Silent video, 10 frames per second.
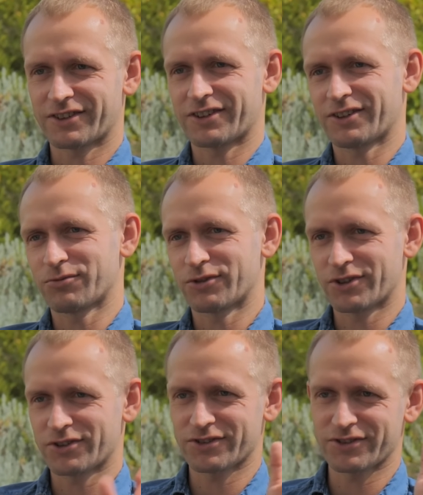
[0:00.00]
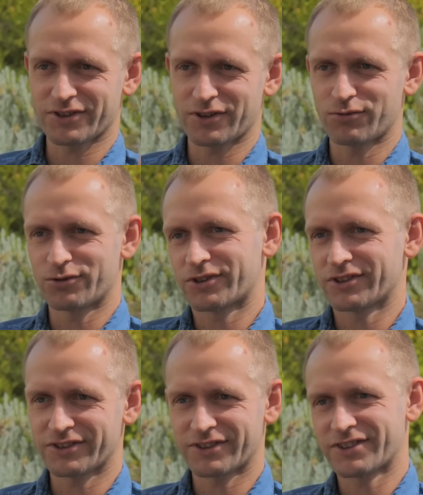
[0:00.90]
collaborations,
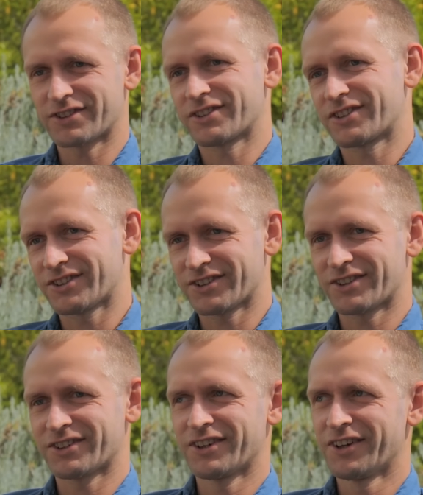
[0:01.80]
co-workings here,